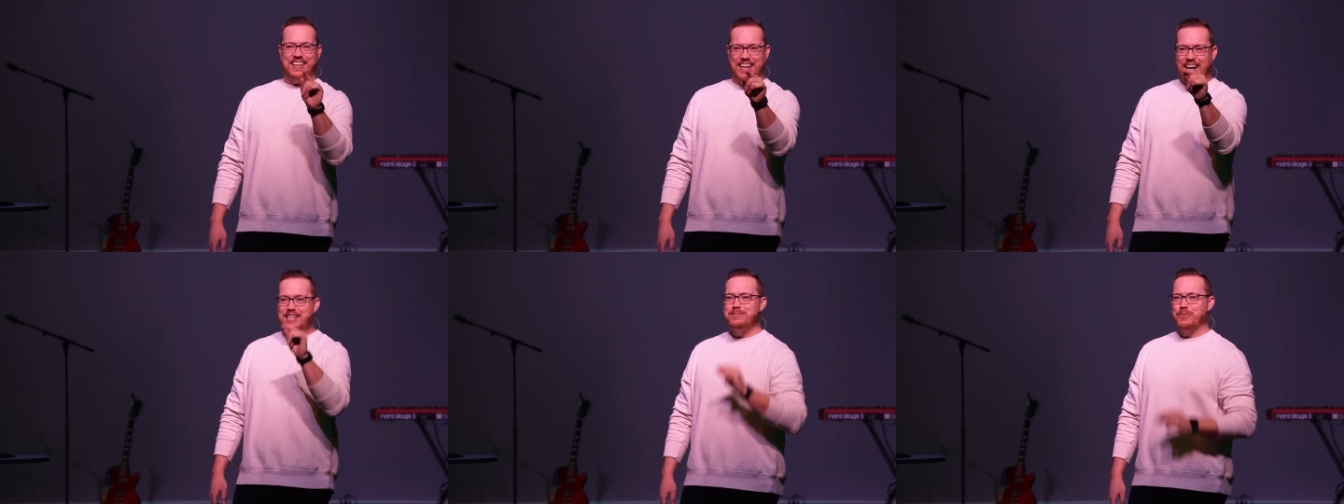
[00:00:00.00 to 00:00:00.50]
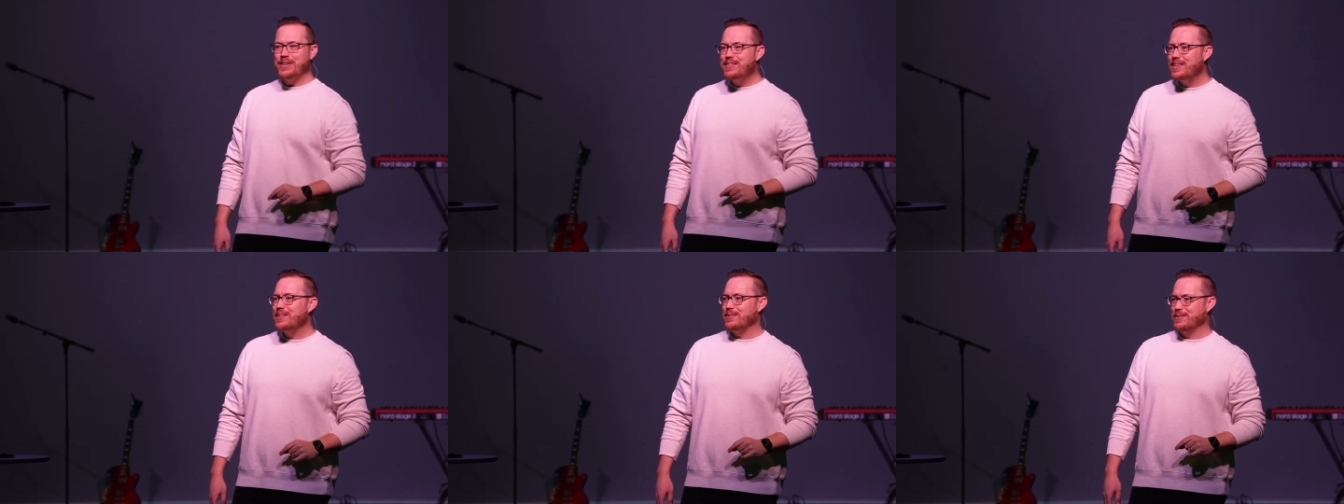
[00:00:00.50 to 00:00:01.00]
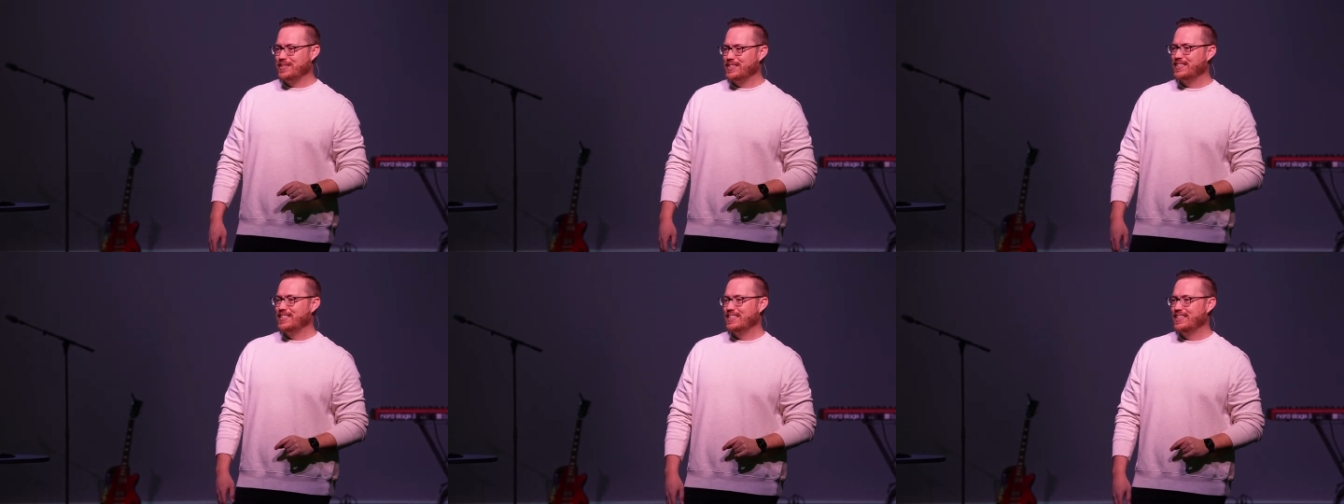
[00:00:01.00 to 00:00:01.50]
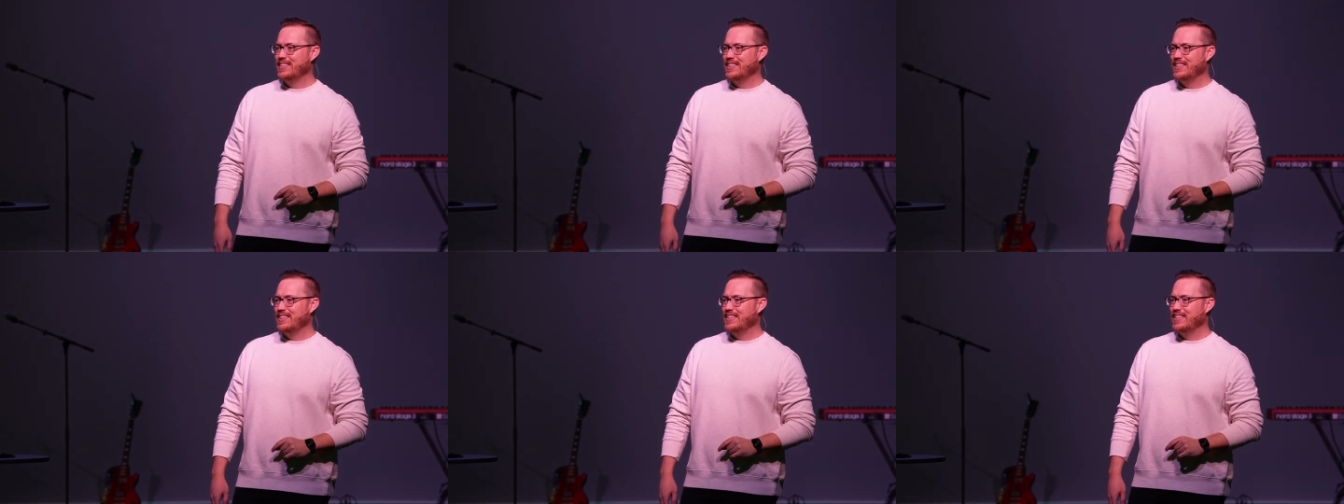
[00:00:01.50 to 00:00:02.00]
God is with you.
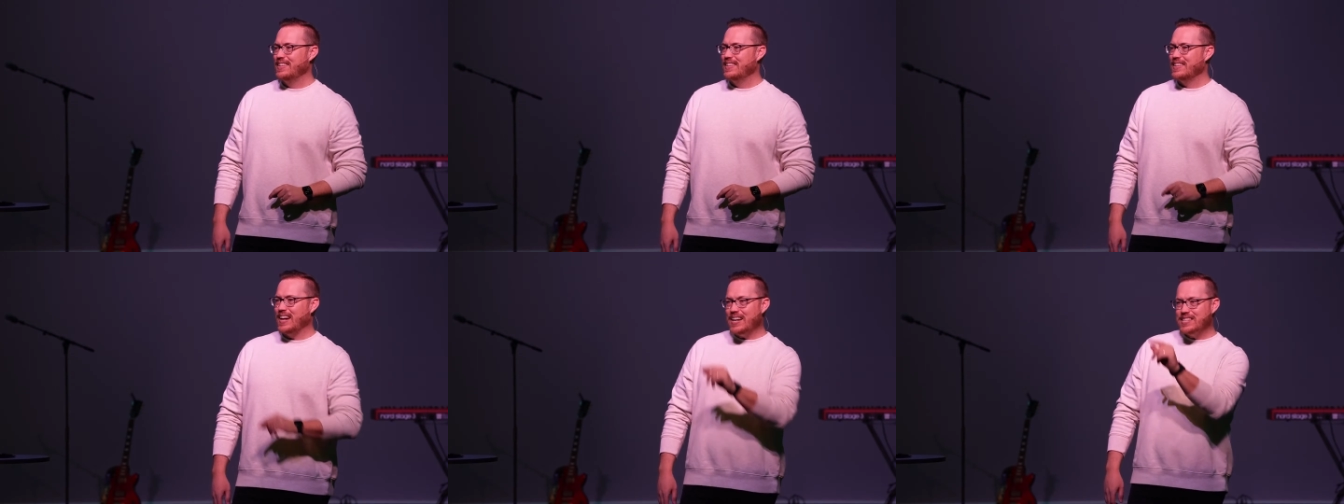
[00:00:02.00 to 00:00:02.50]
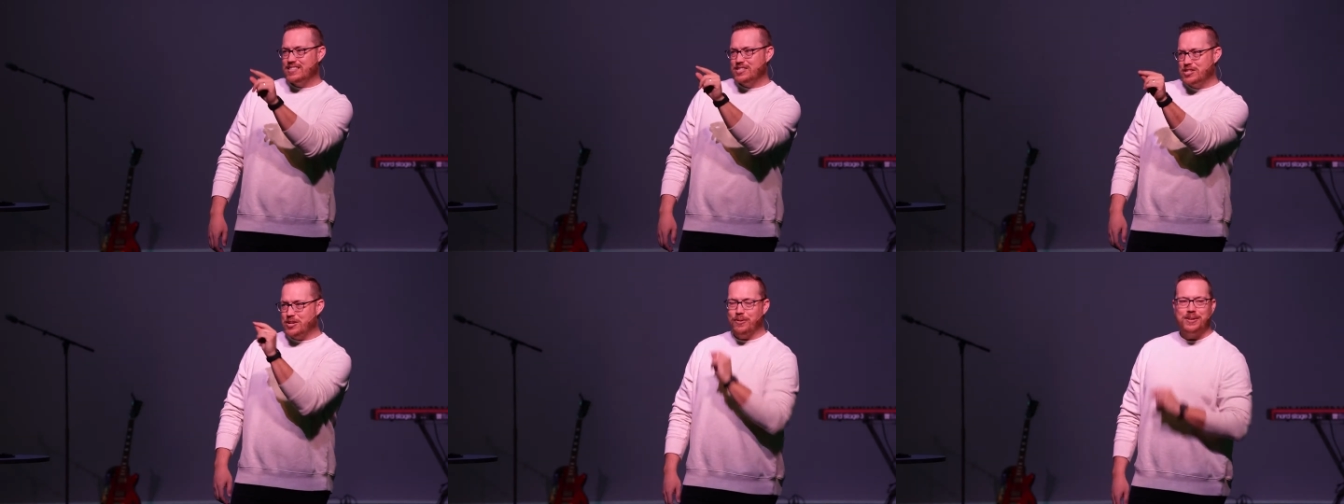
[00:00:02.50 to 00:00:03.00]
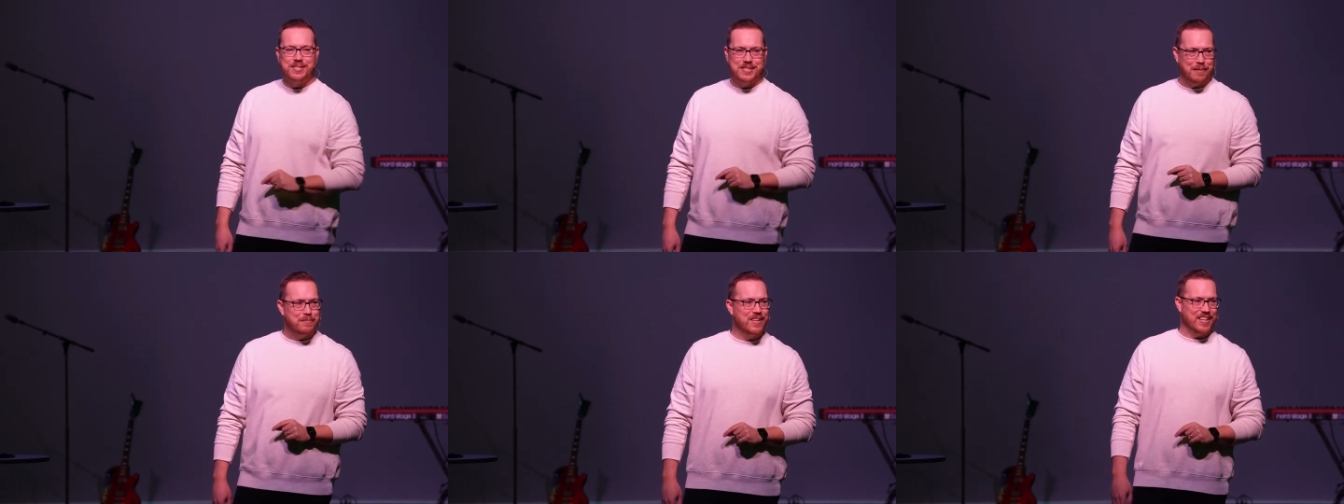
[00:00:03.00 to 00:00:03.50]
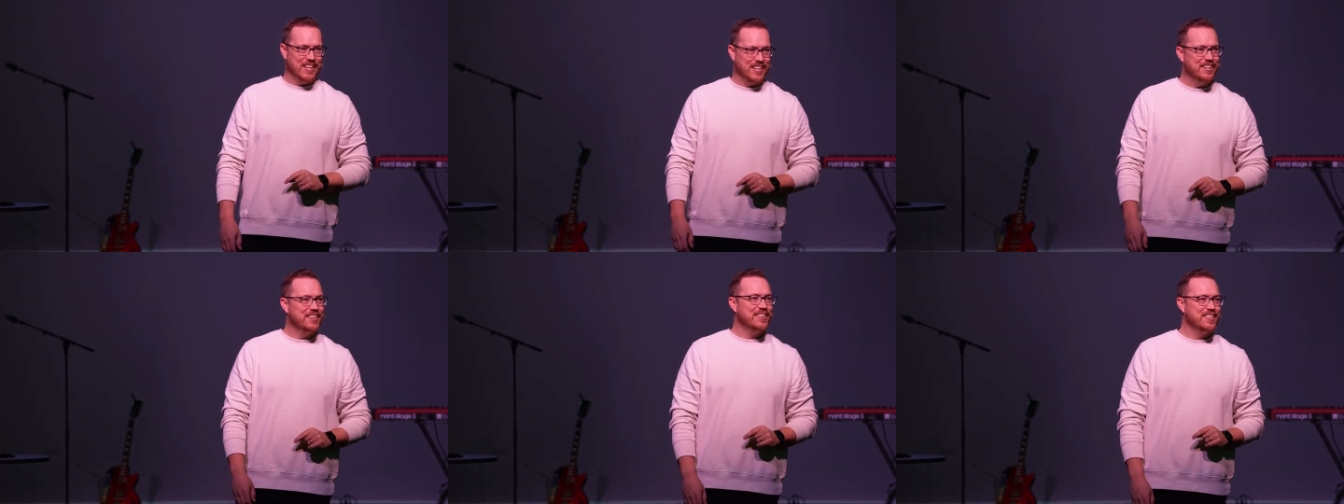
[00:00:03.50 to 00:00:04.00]
God is stirring something
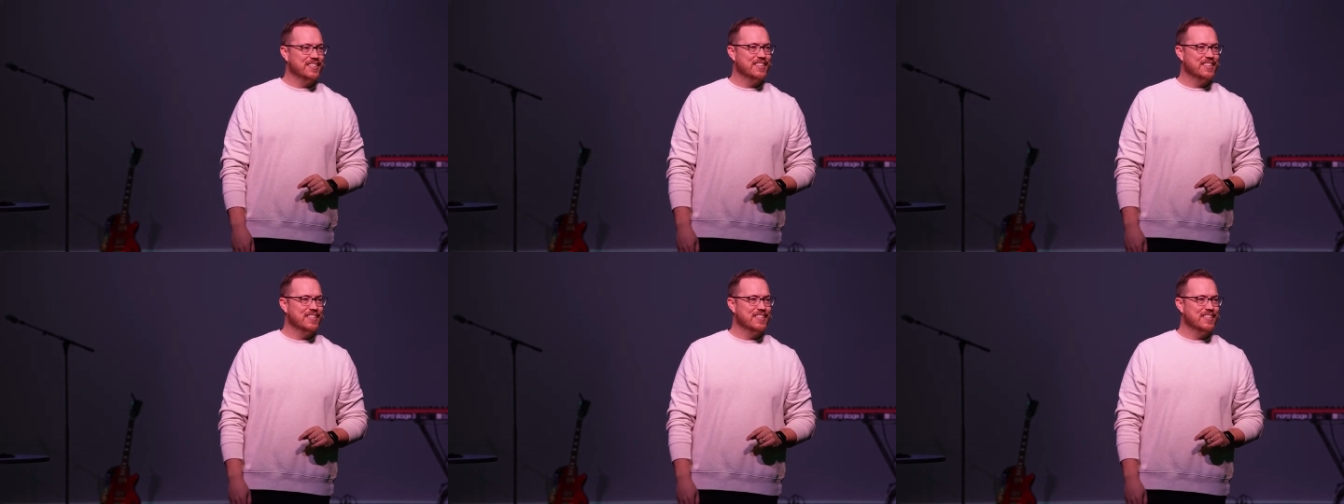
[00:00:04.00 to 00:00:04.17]
in you.